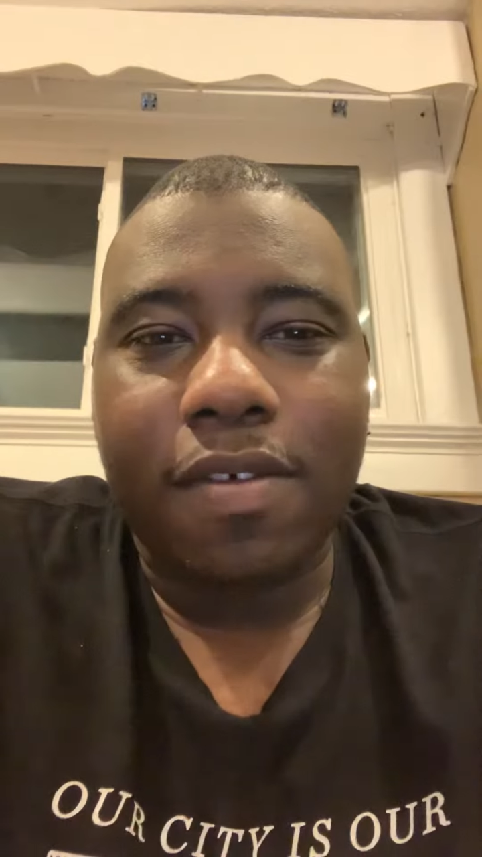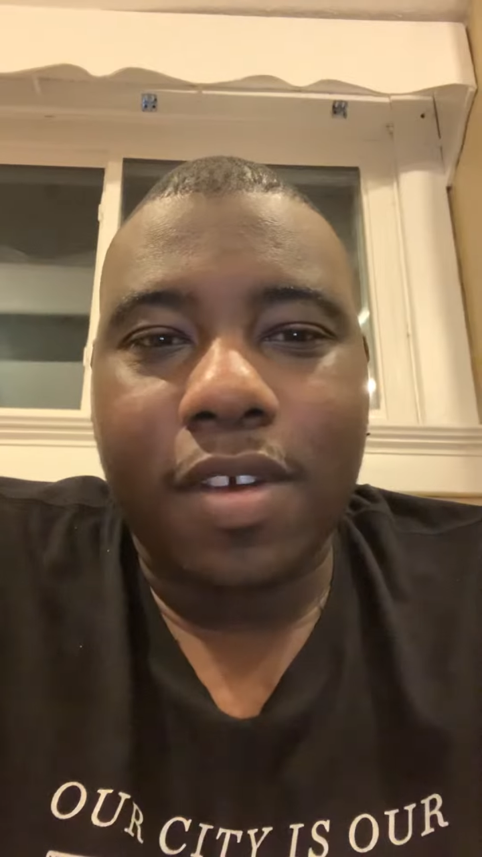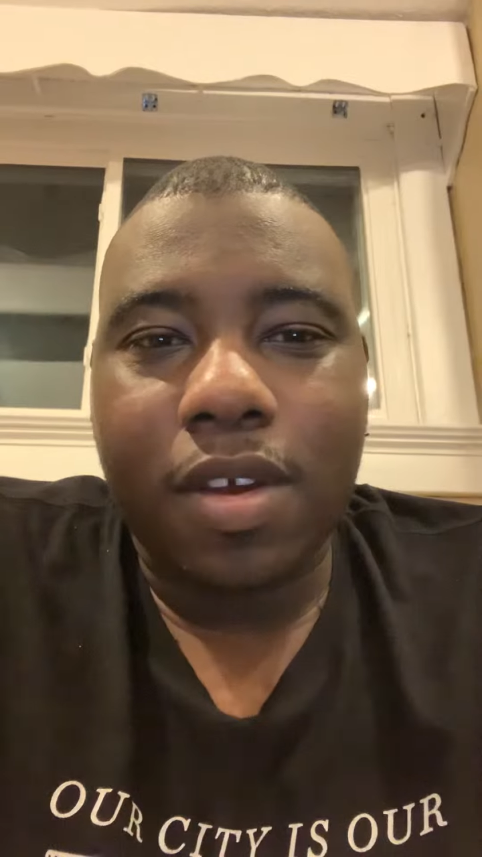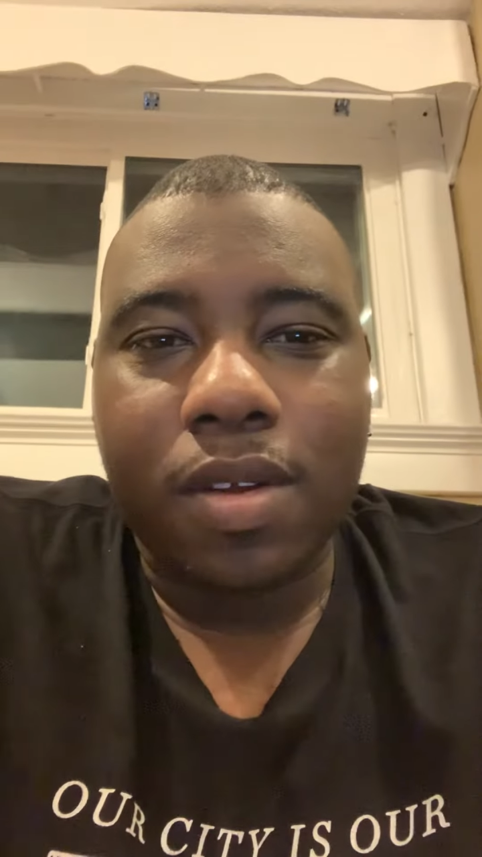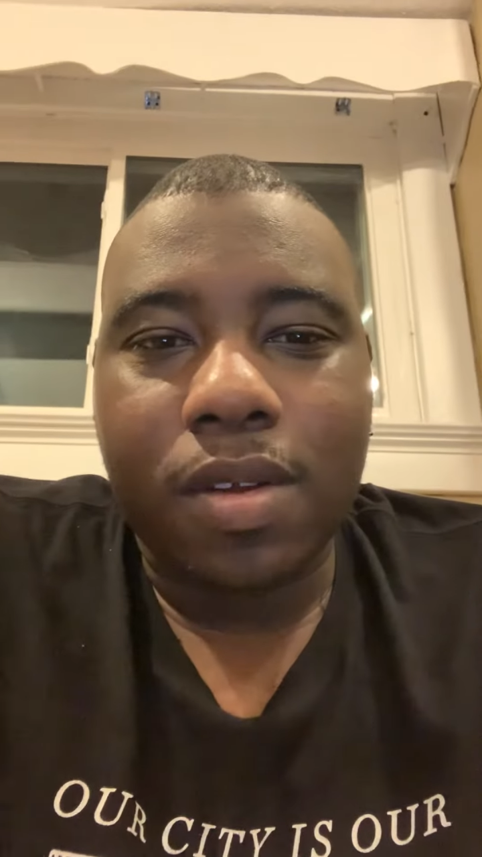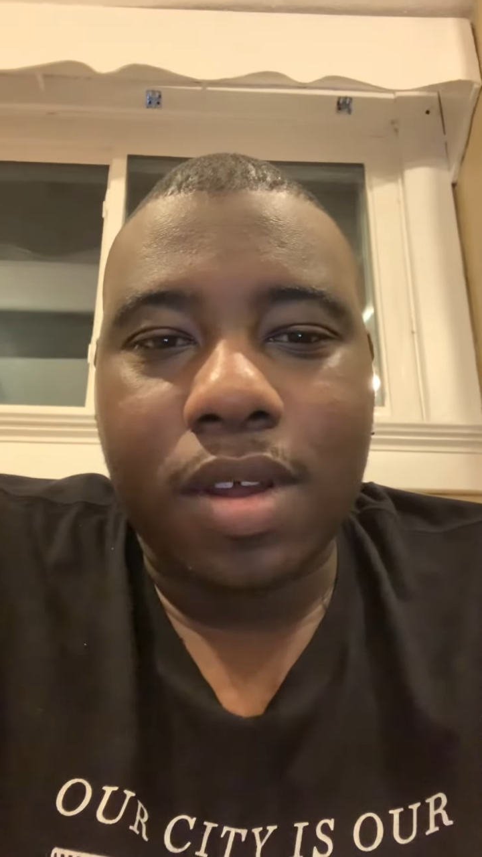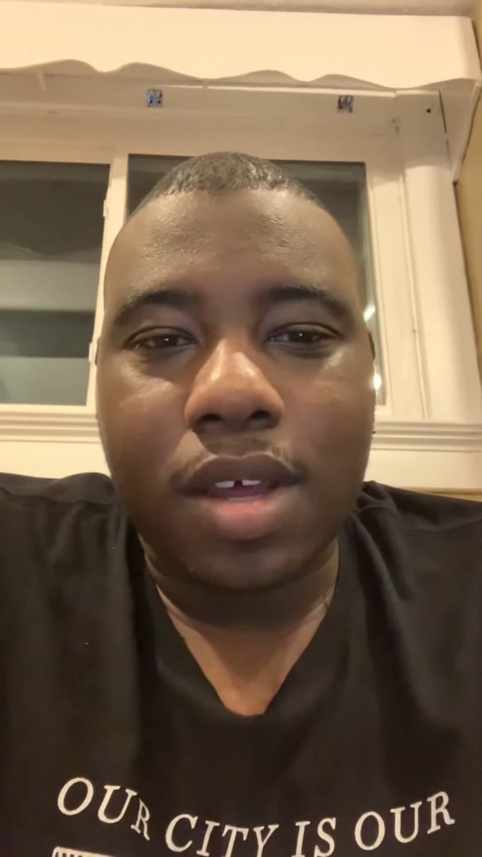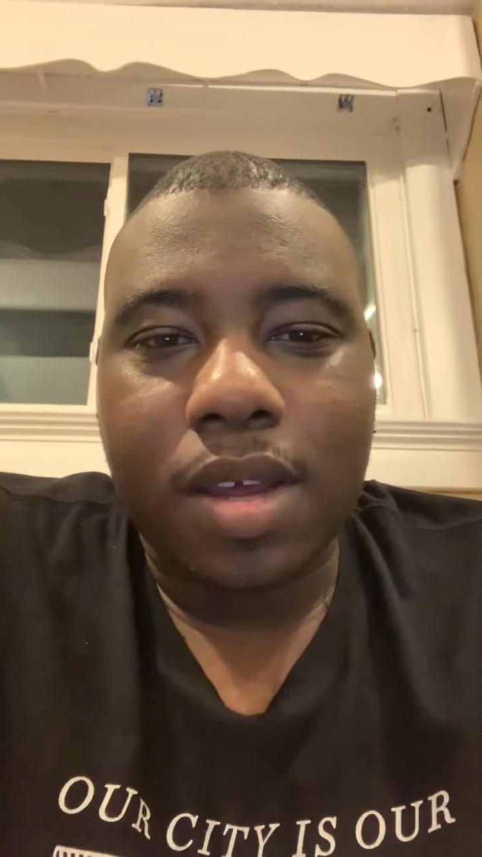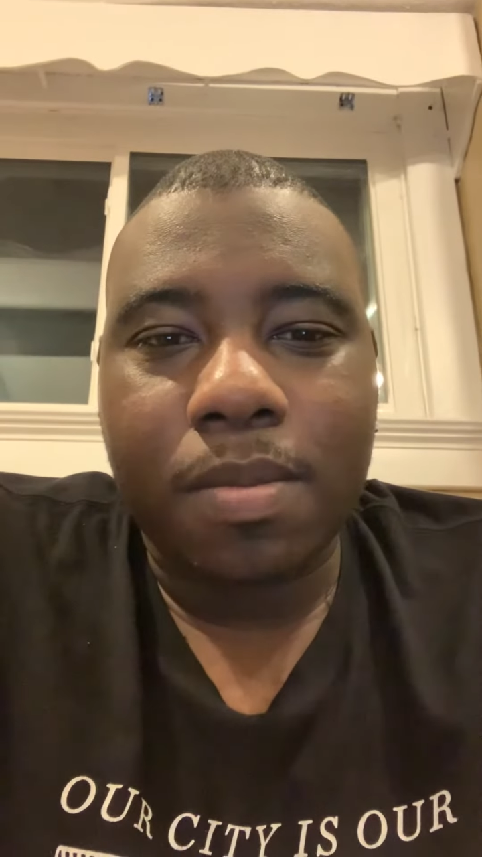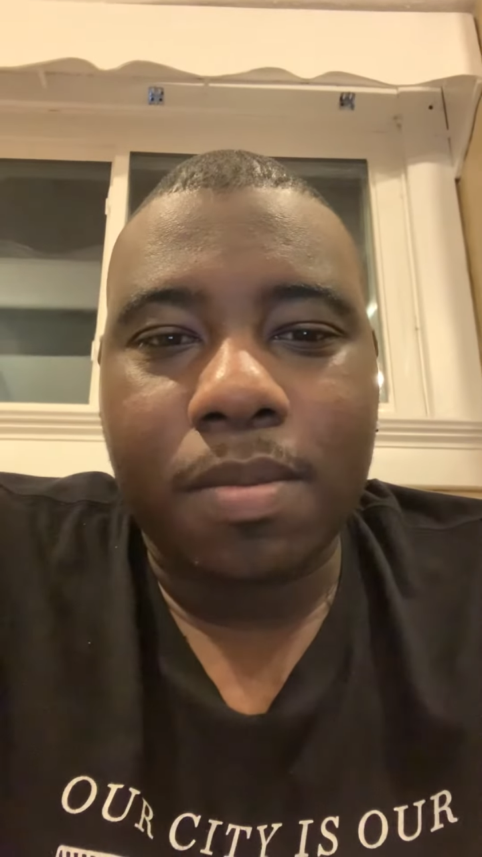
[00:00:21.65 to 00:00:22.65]
feel
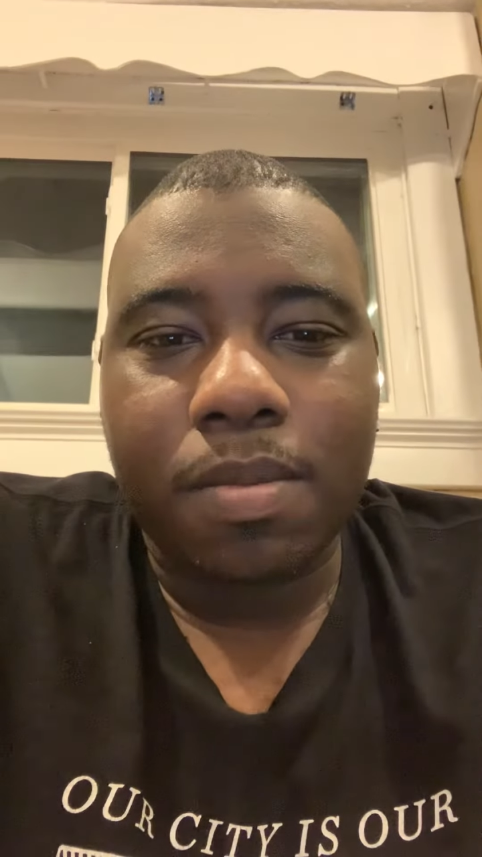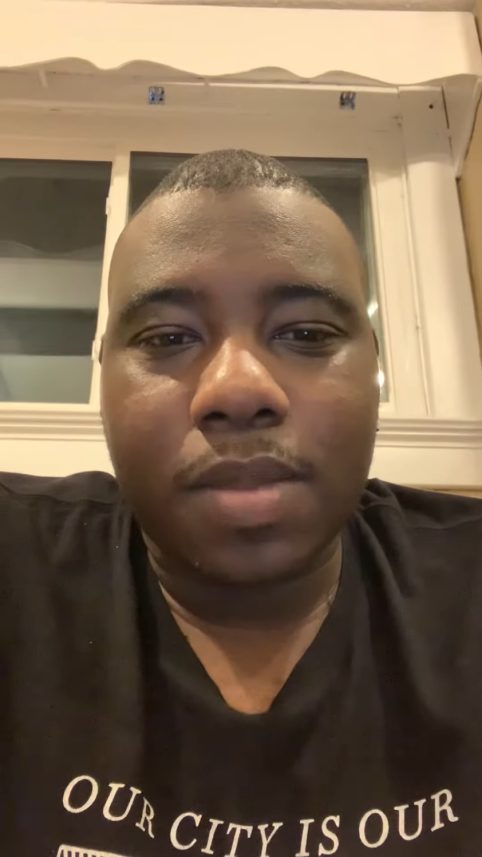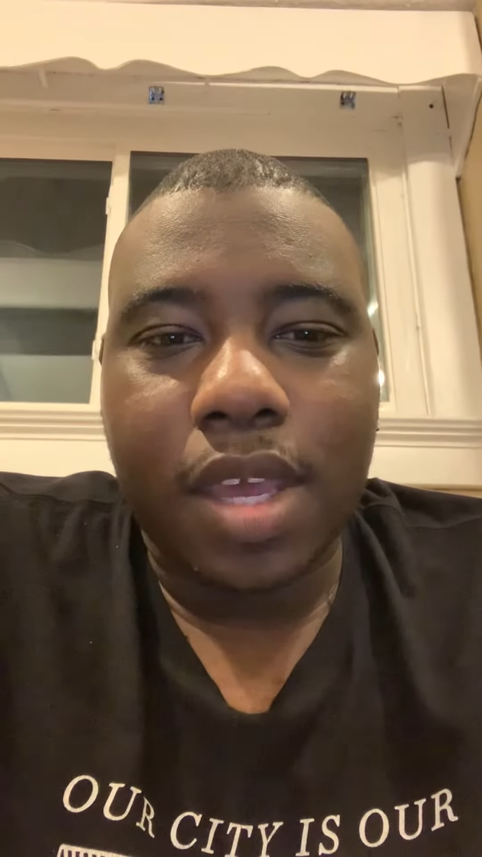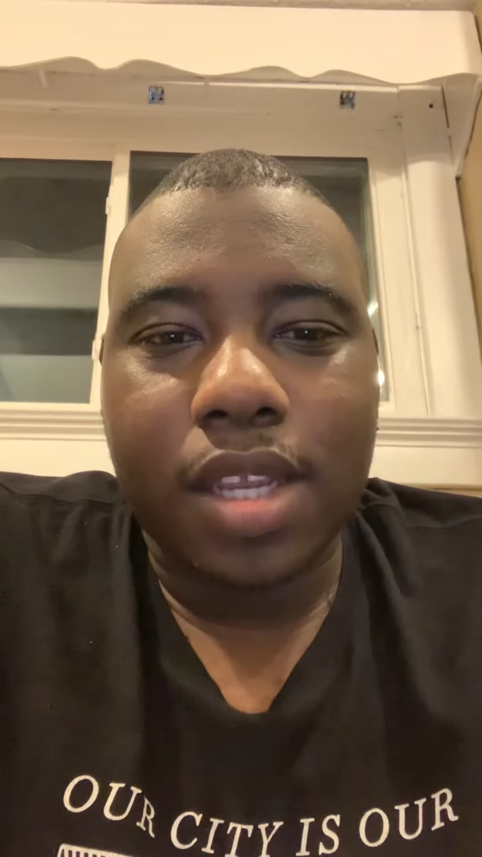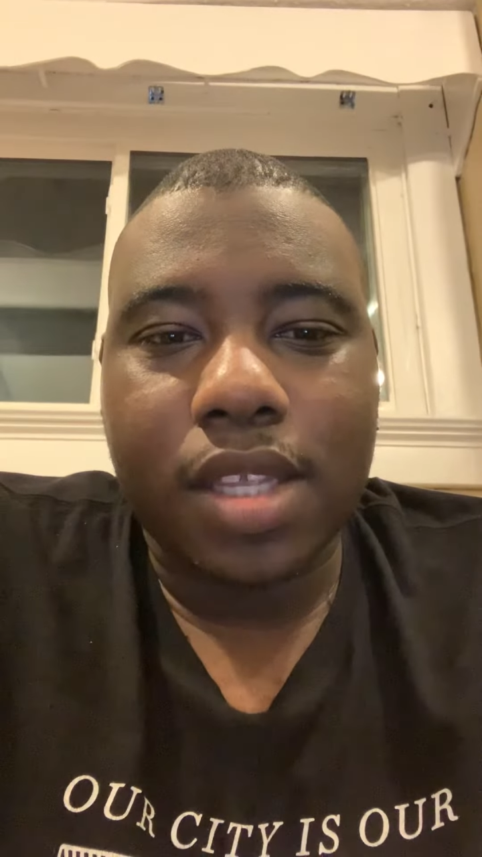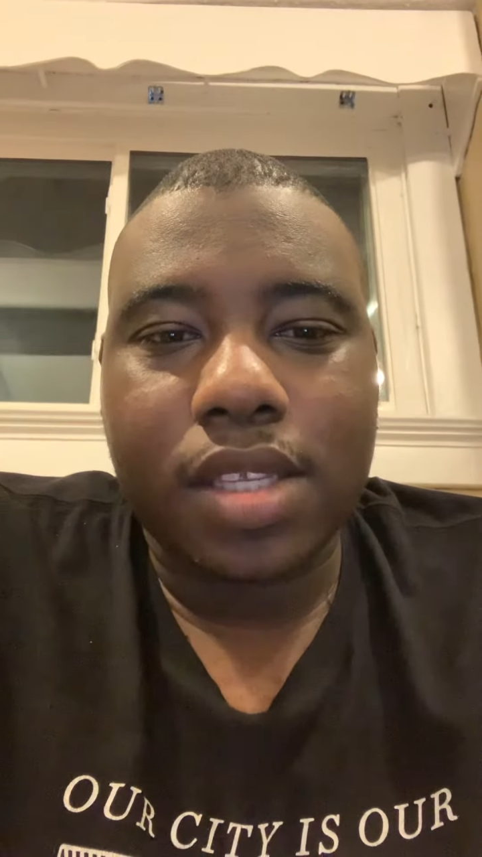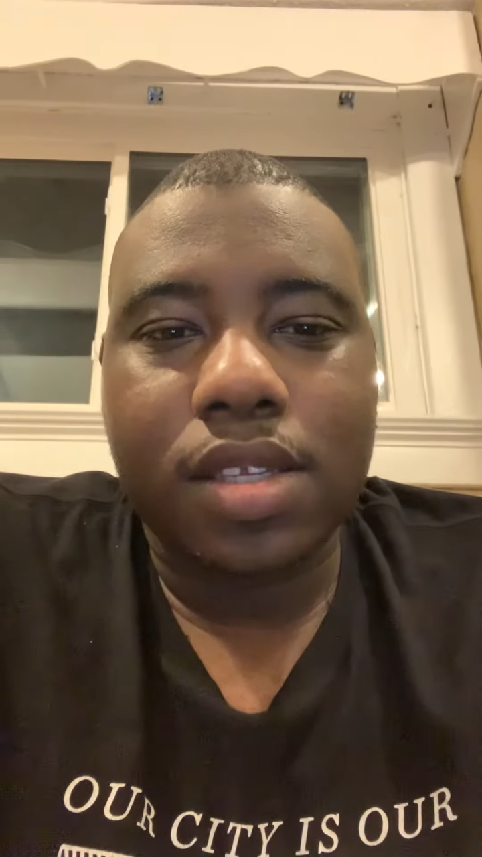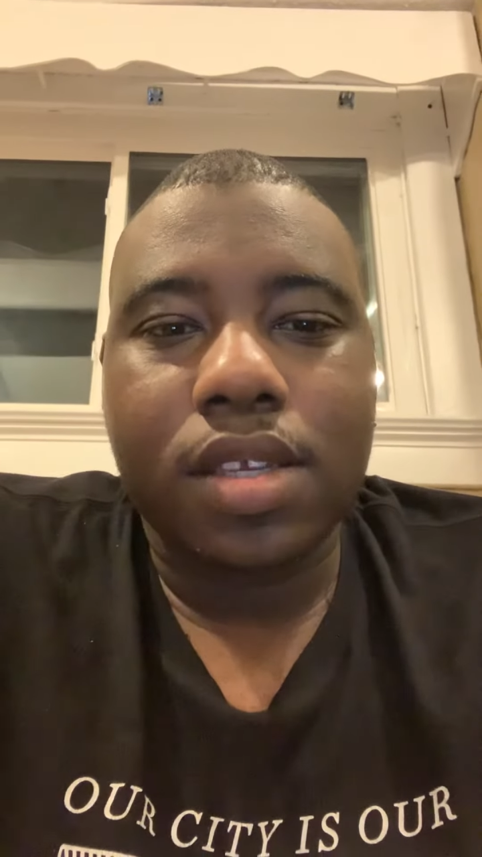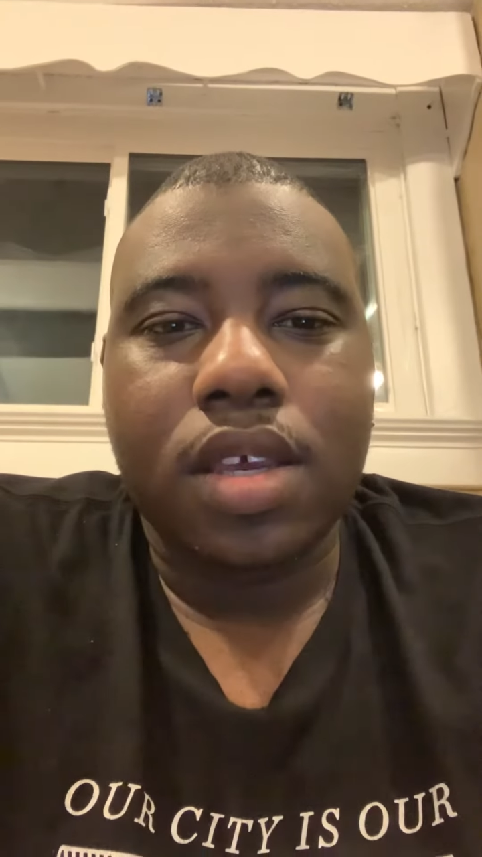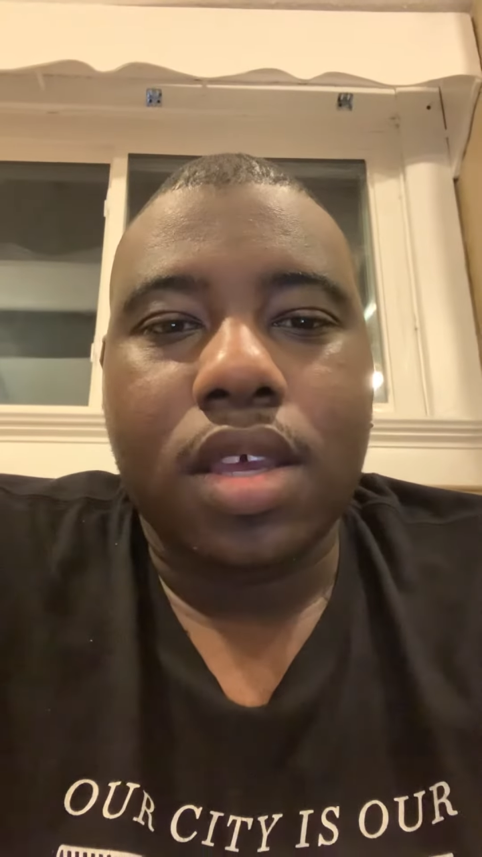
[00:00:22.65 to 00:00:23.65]
that it's